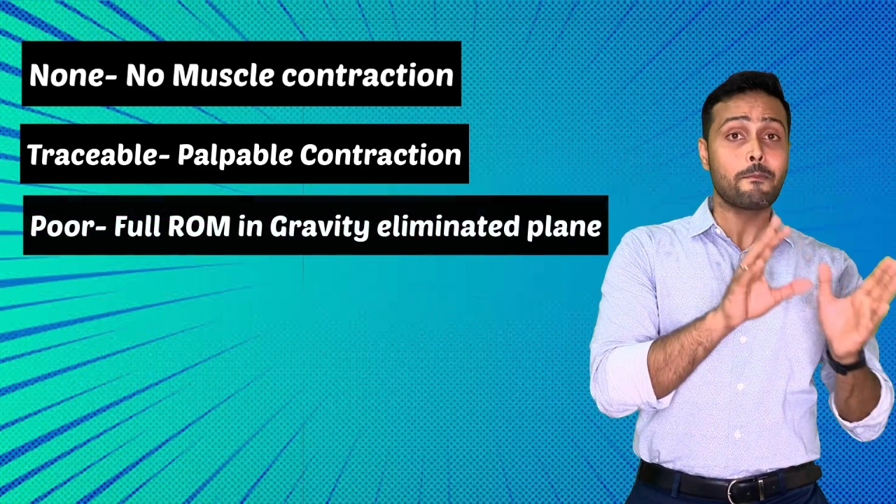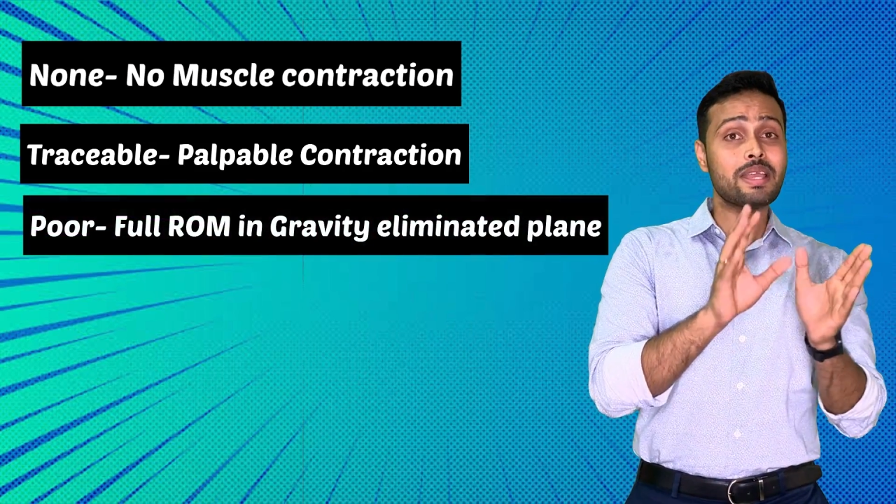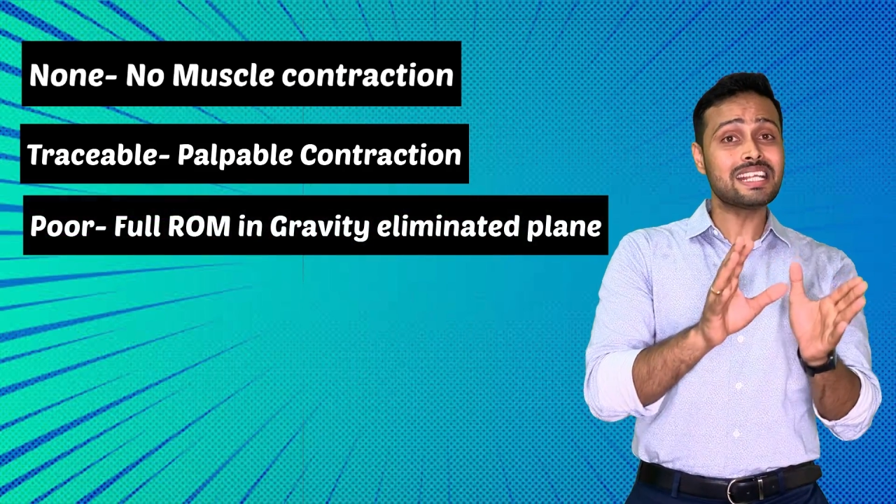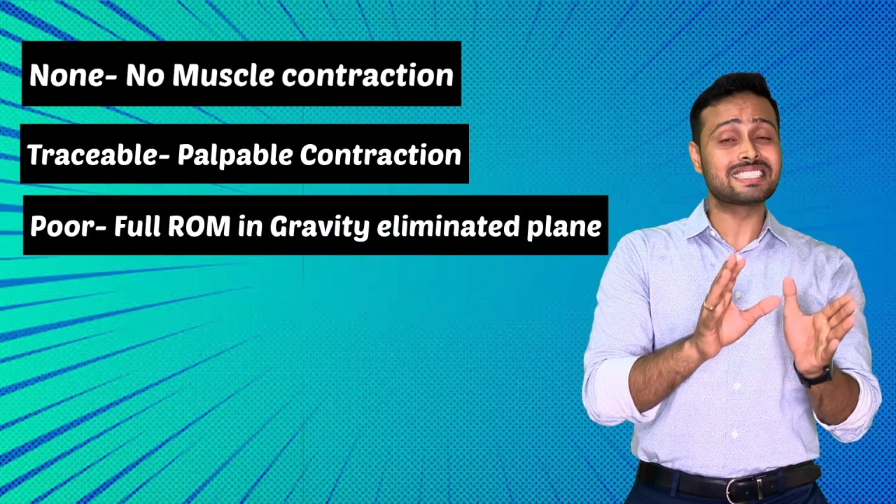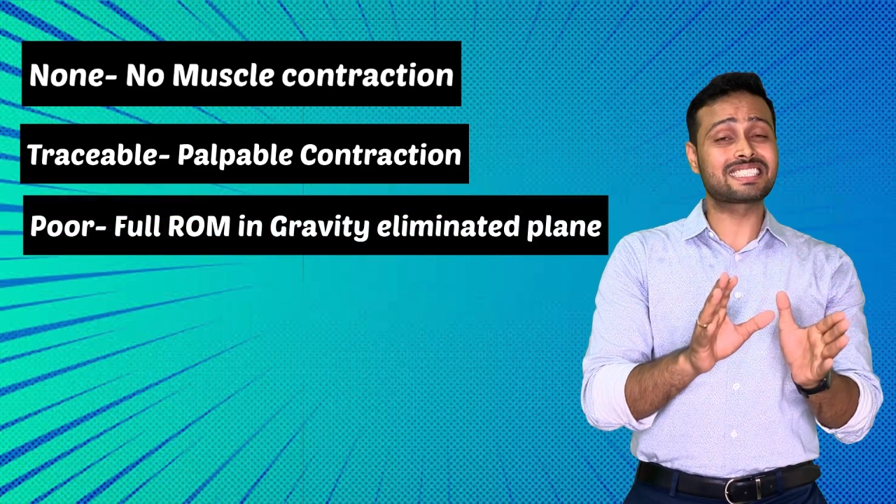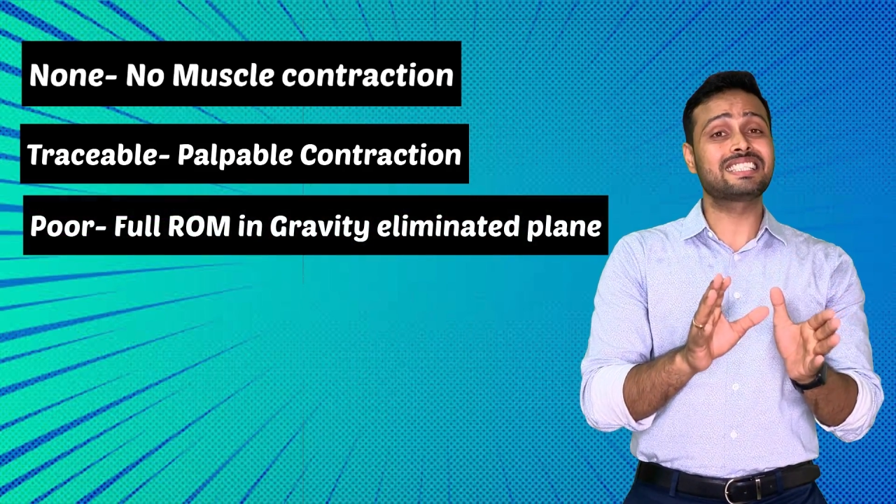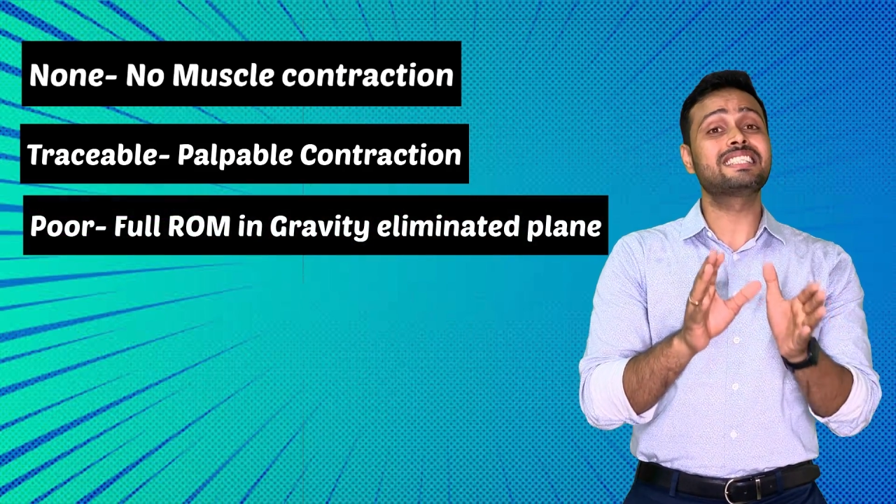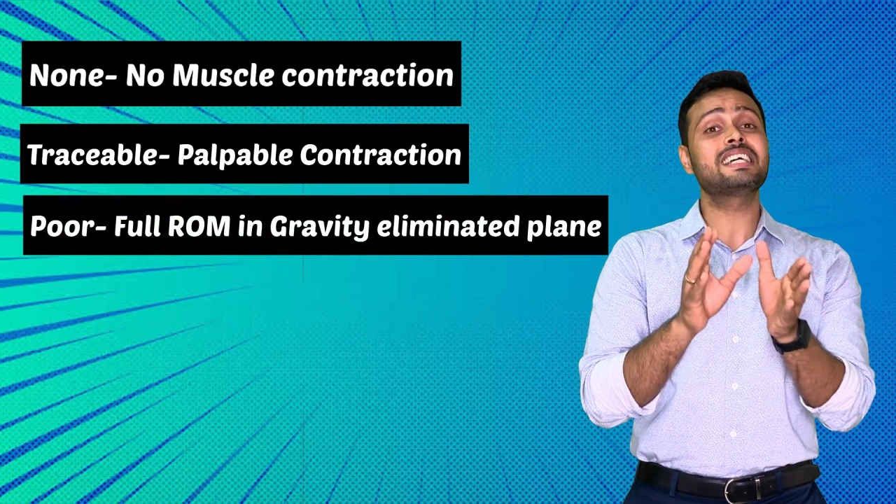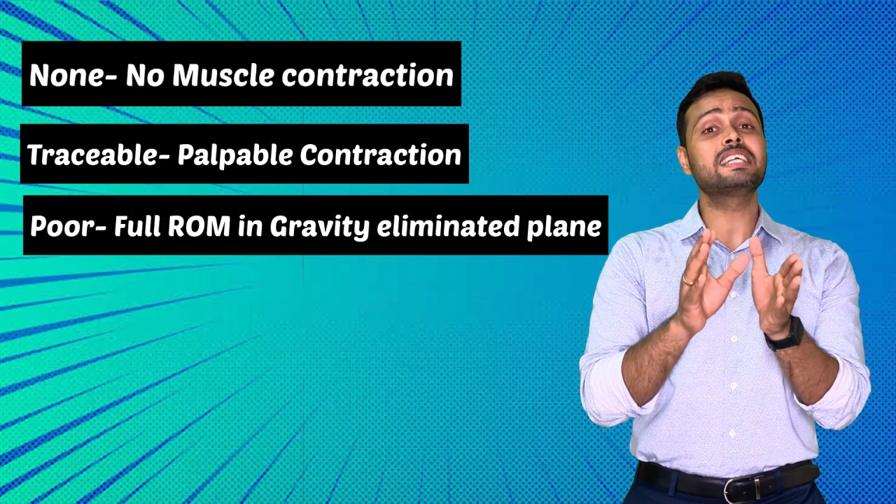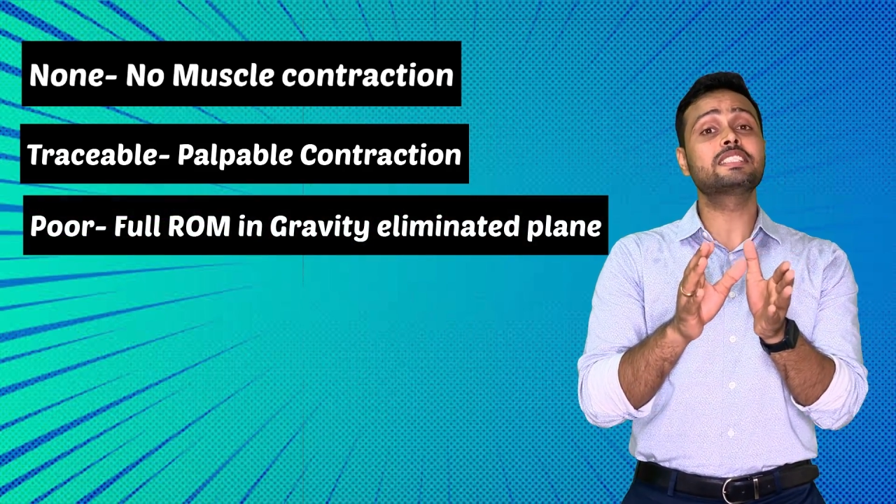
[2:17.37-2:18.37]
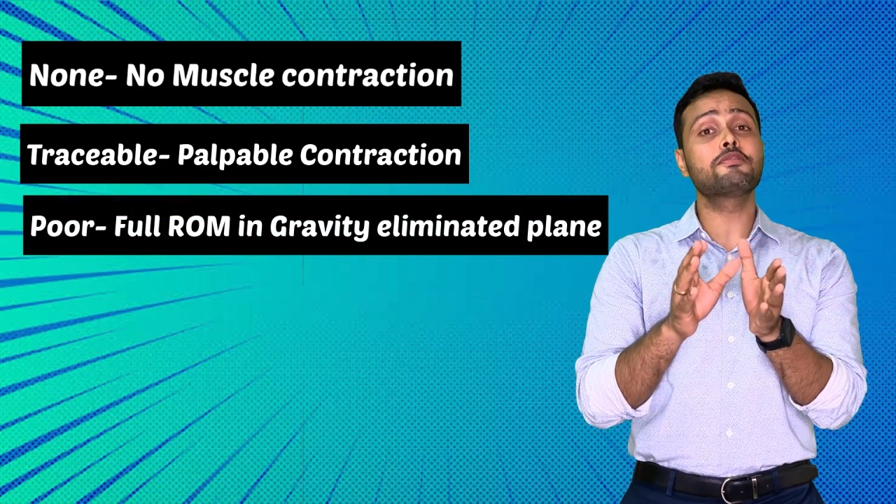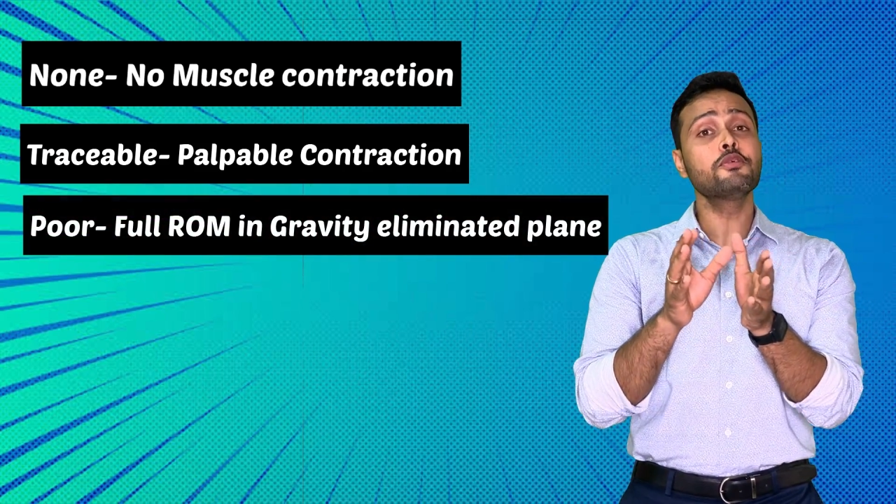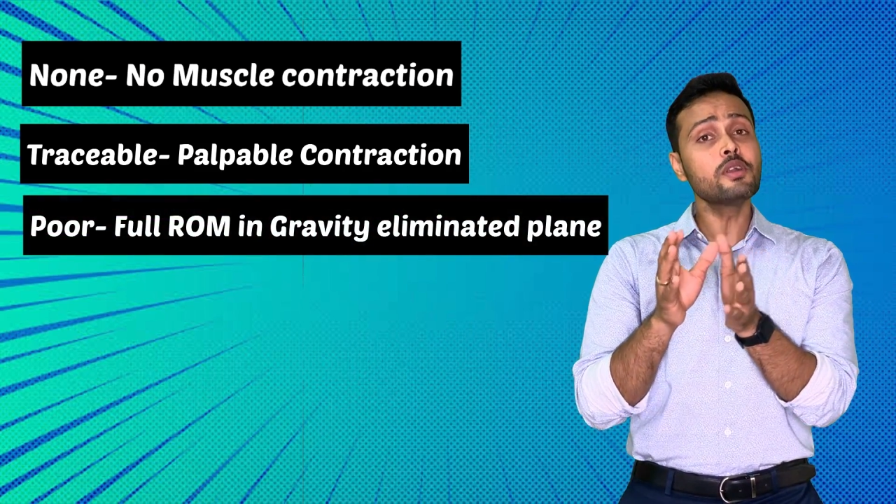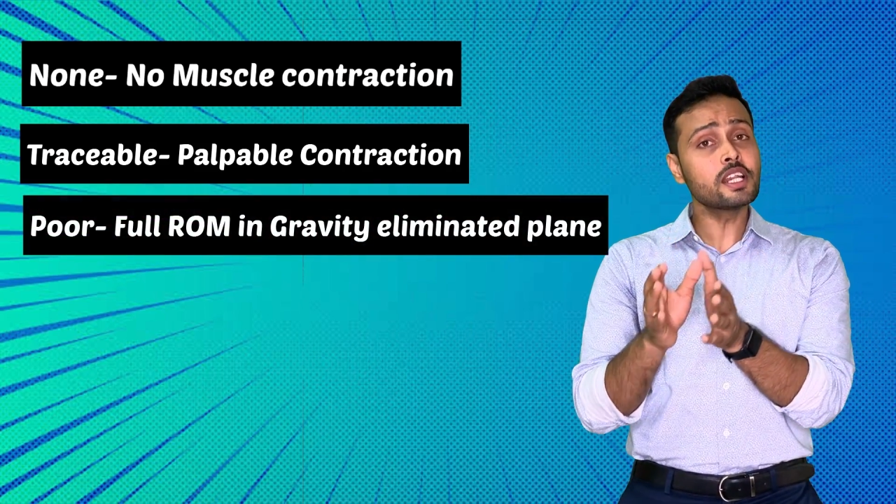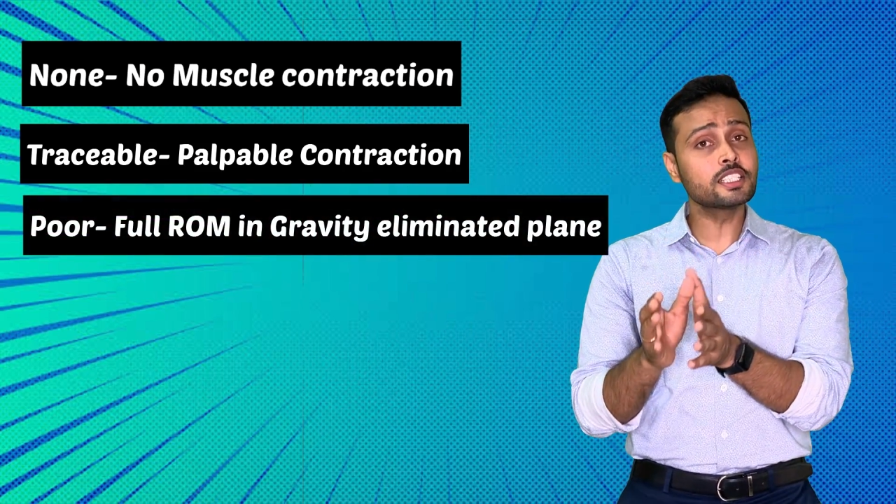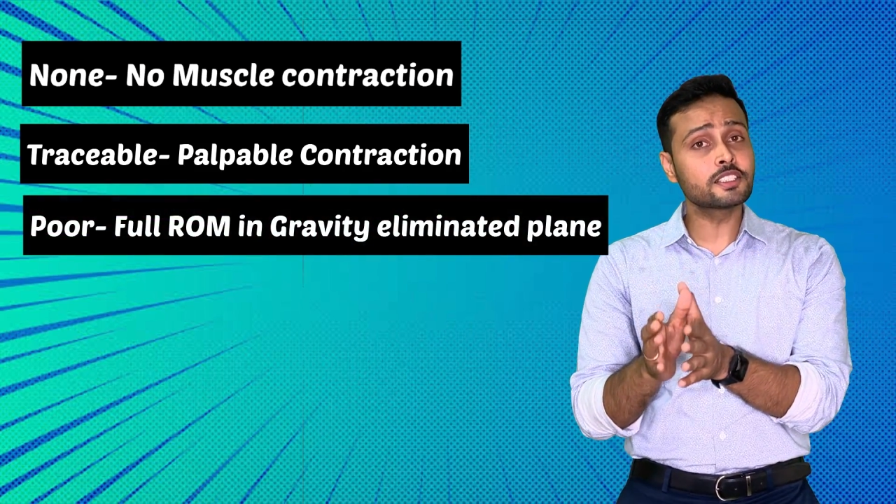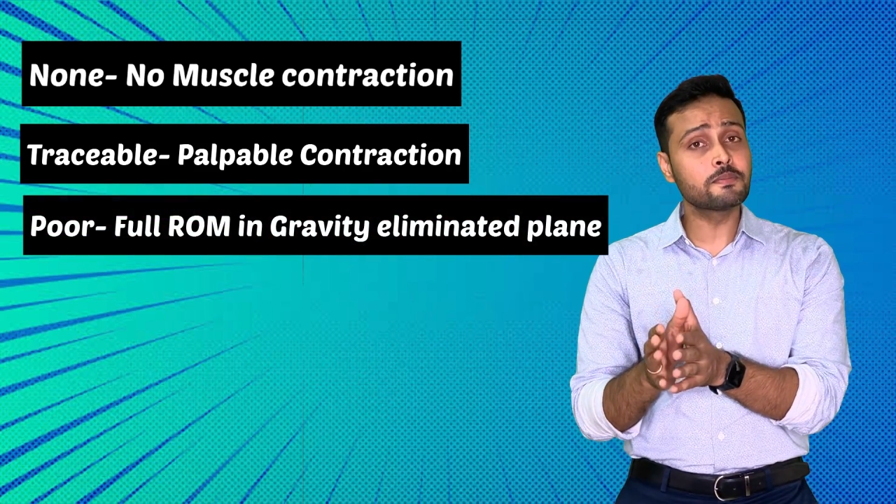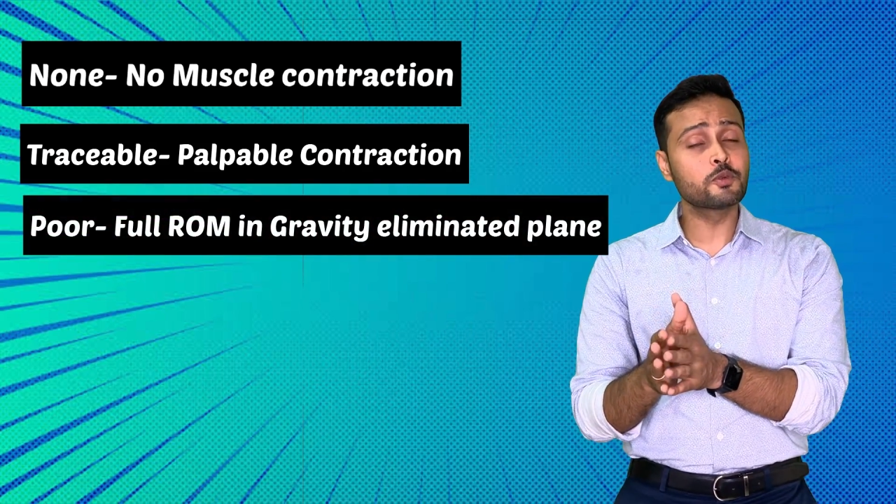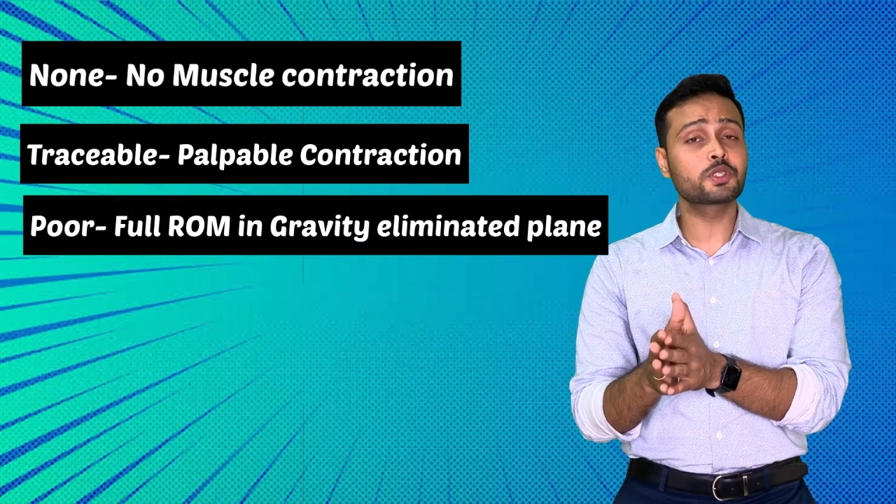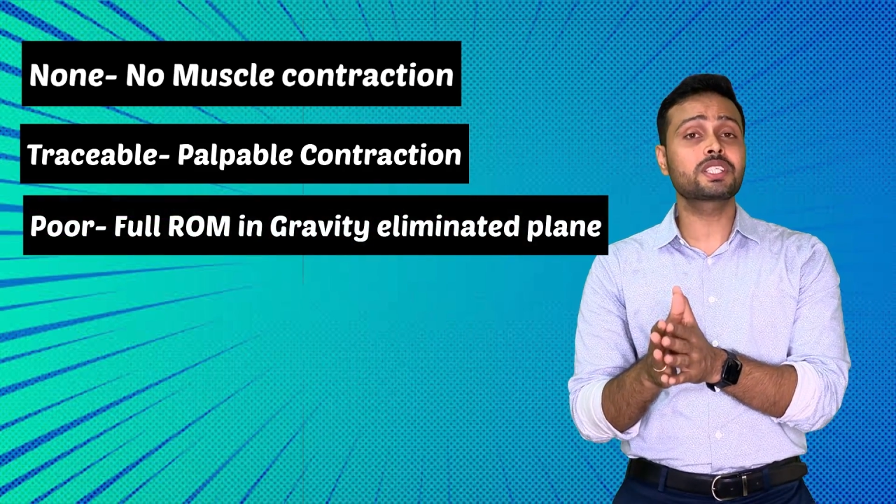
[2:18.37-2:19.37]
means there is a full range of
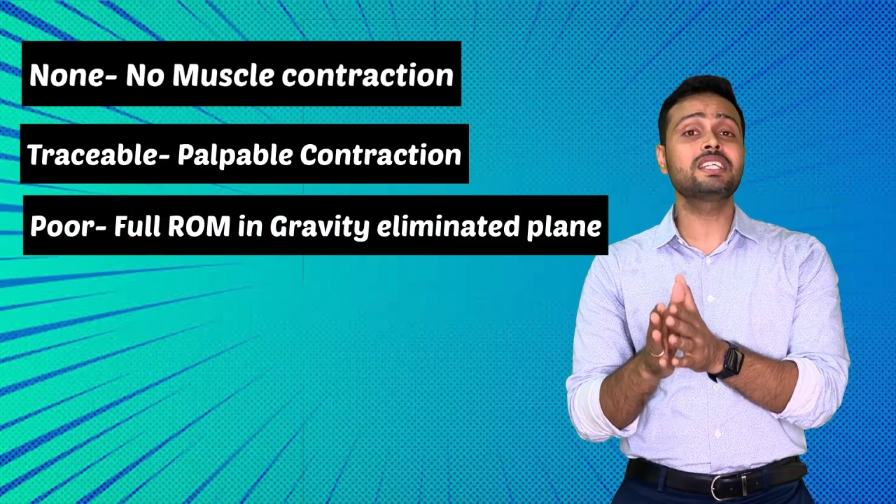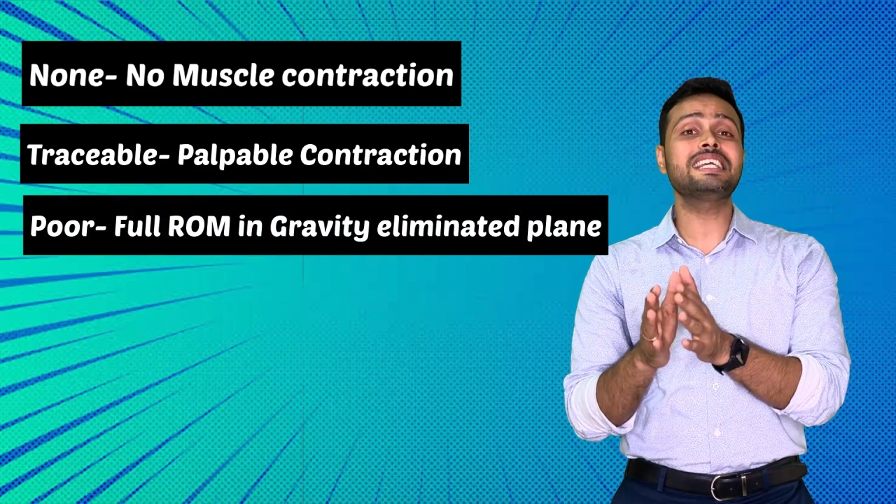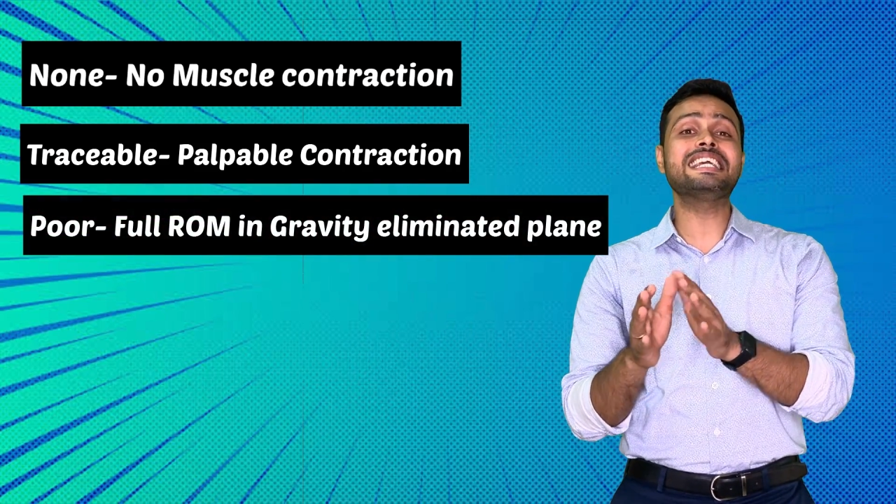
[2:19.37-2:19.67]
motion